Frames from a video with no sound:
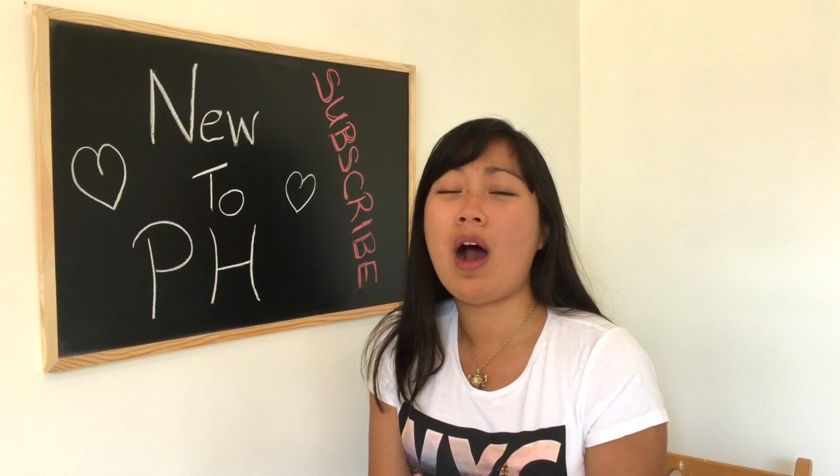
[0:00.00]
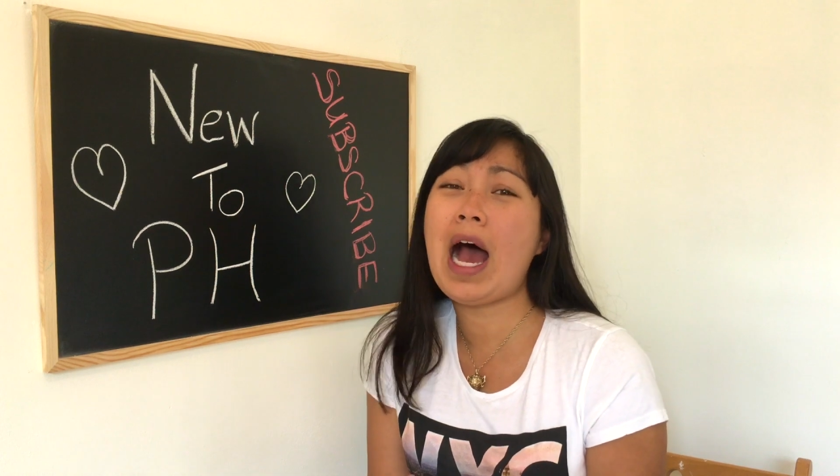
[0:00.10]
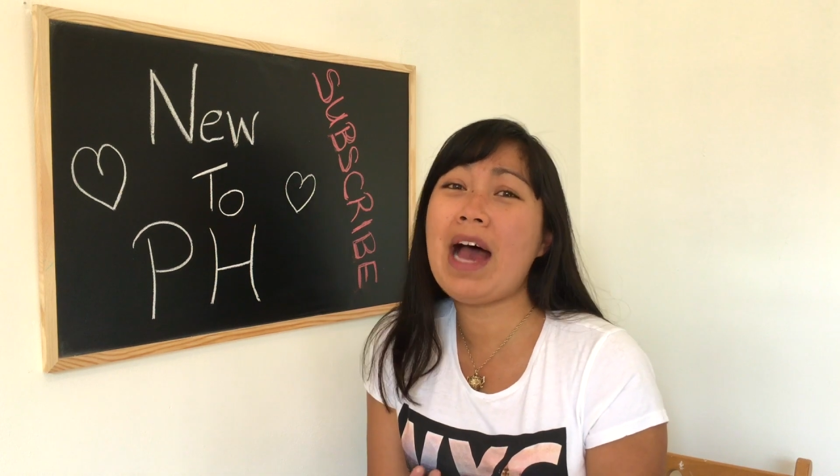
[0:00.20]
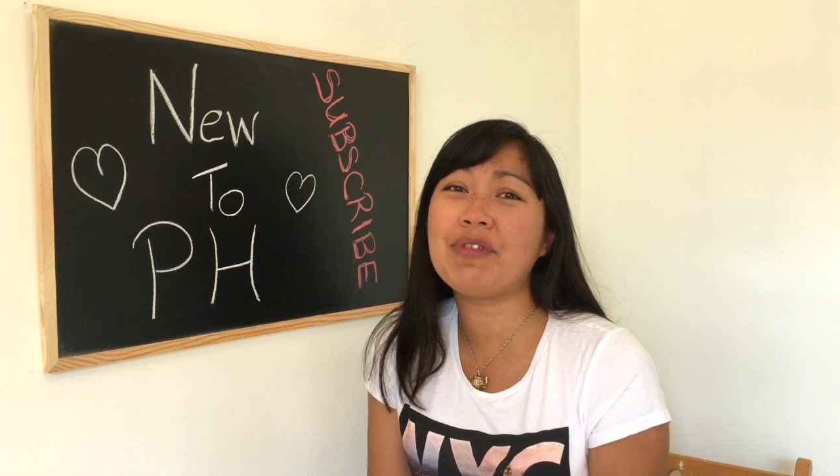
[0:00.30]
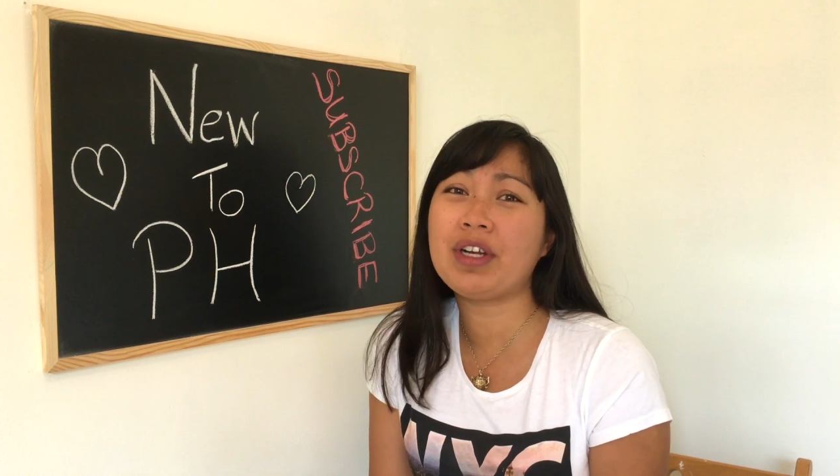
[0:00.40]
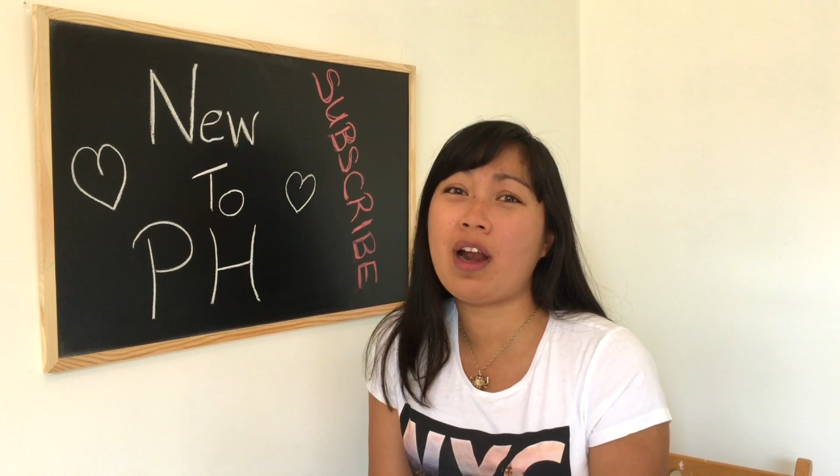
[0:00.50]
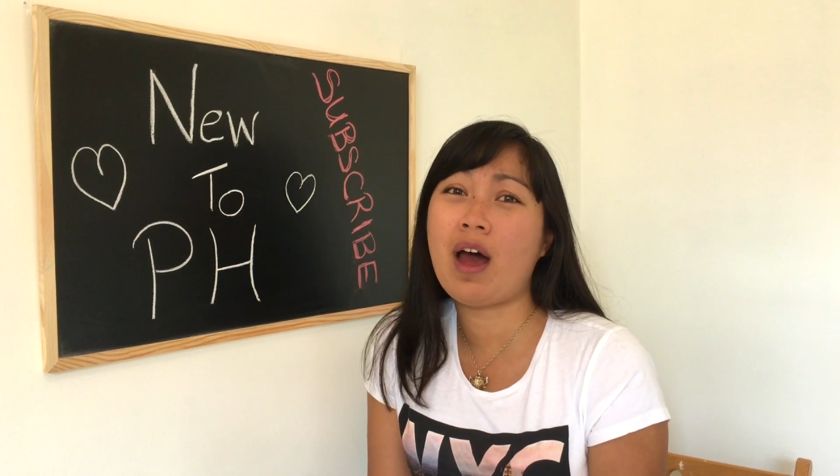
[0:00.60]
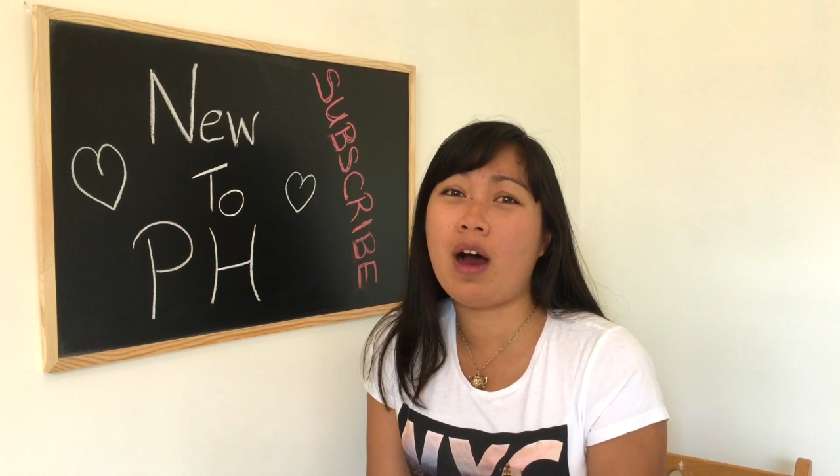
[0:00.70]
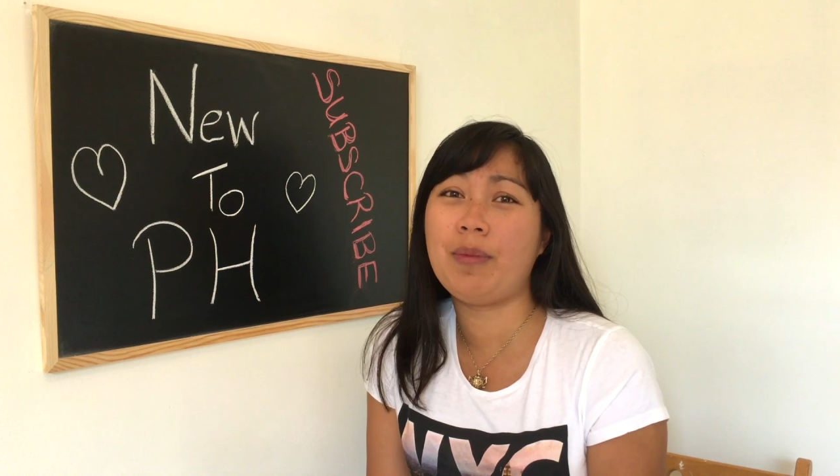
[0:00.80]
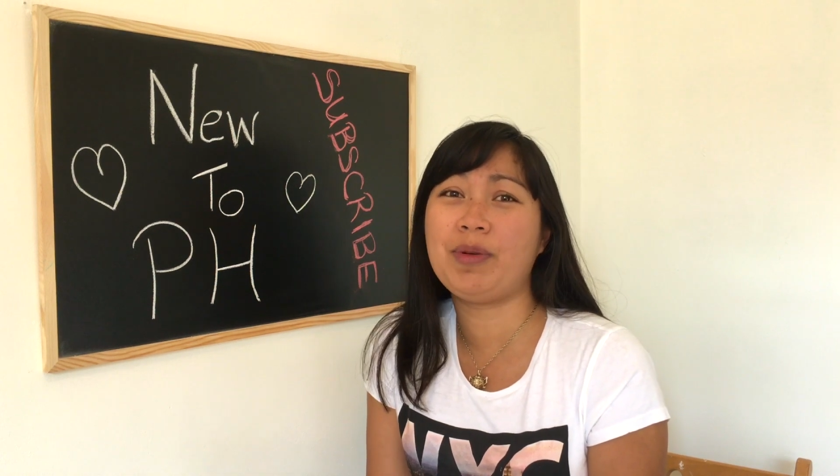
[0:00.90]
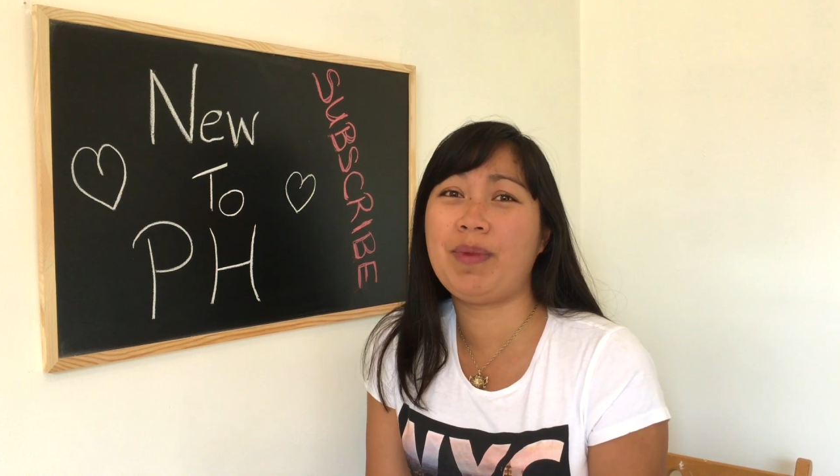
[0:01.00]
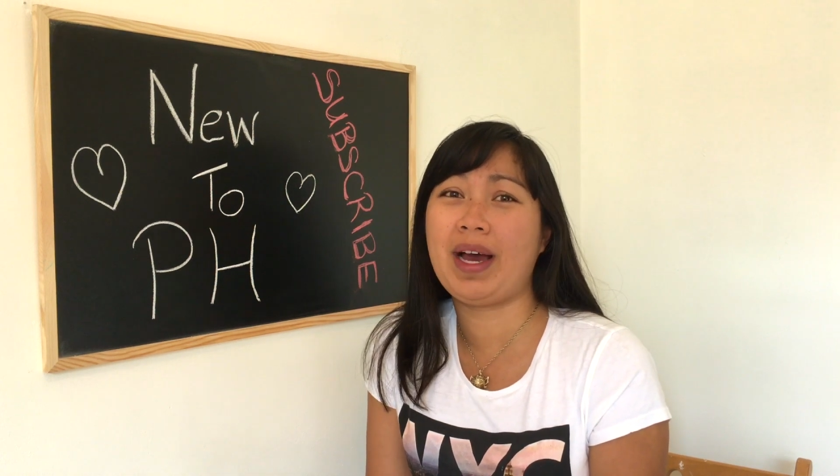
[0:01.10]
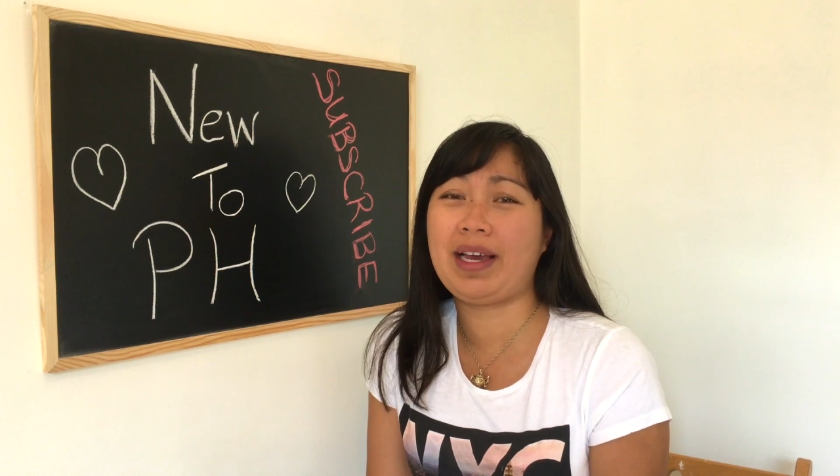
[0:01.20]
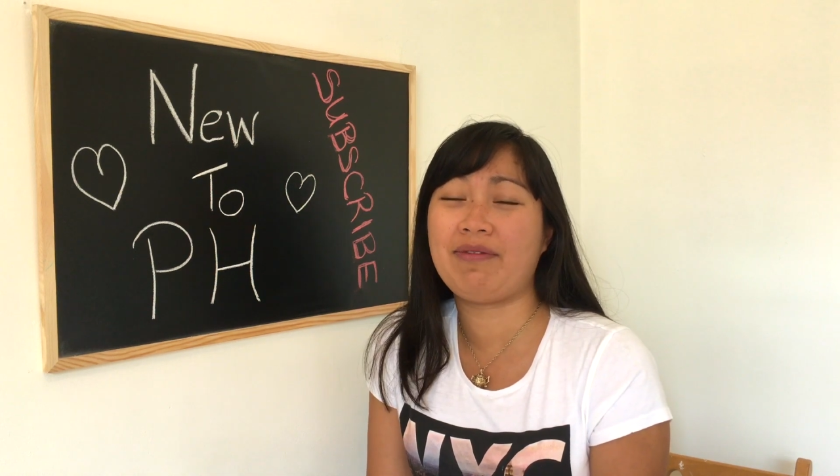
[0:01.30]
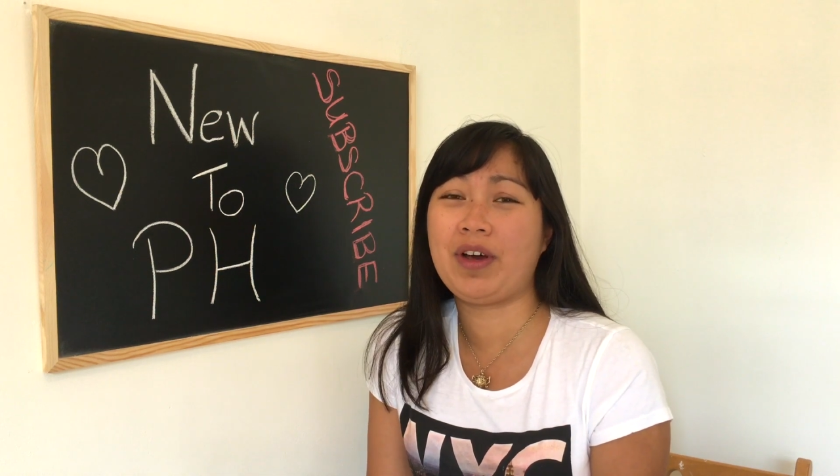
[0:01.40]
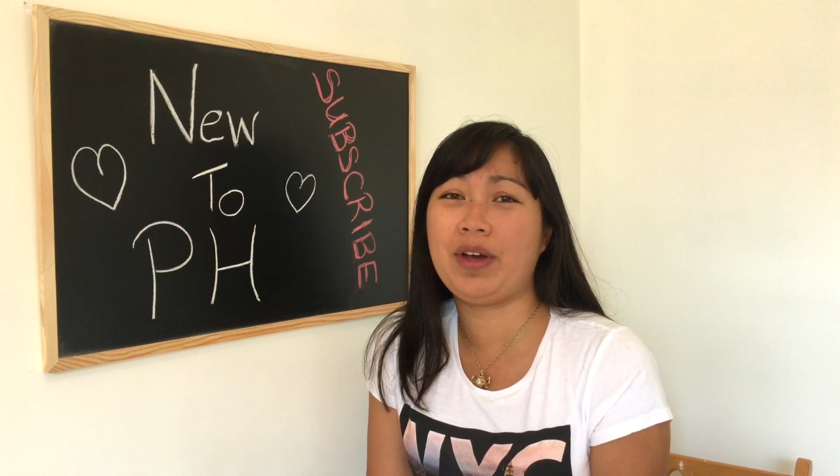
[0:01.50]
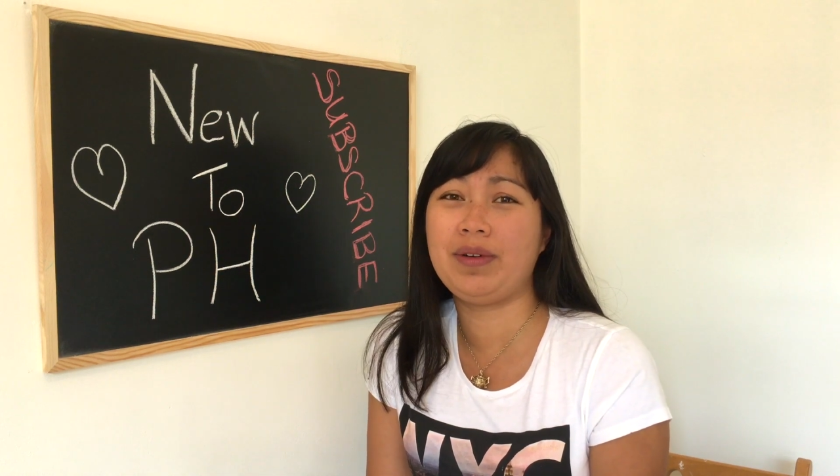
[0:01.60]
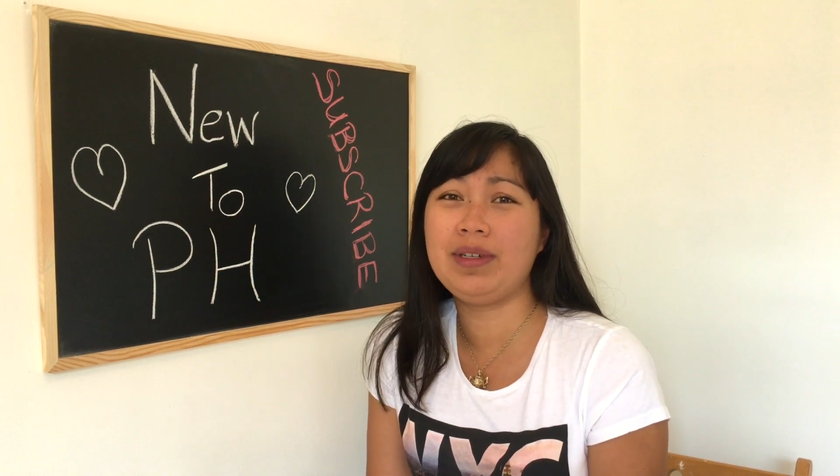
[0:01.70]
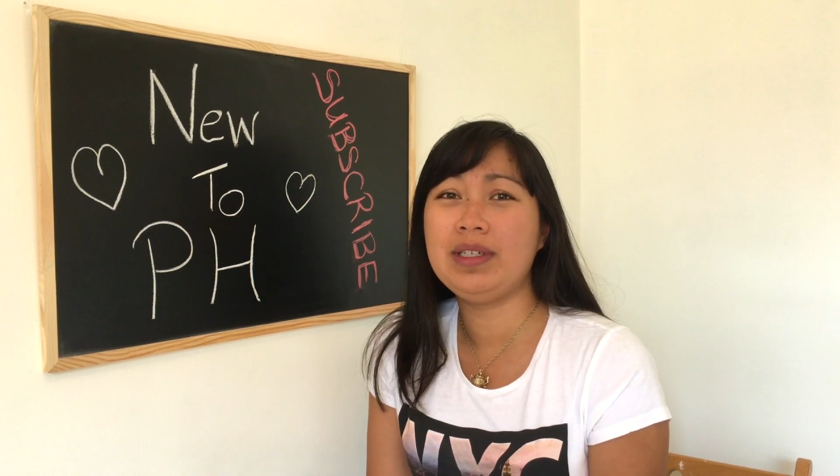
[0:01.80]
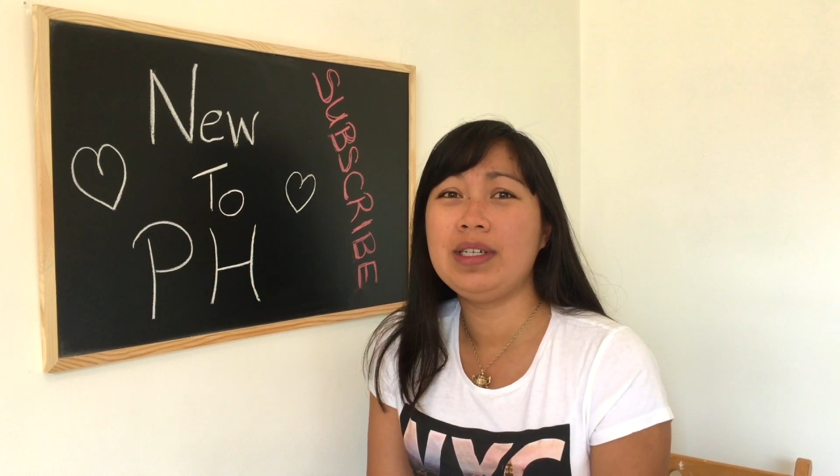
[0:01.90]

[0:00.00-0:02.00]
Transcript: I have an alarm on my phone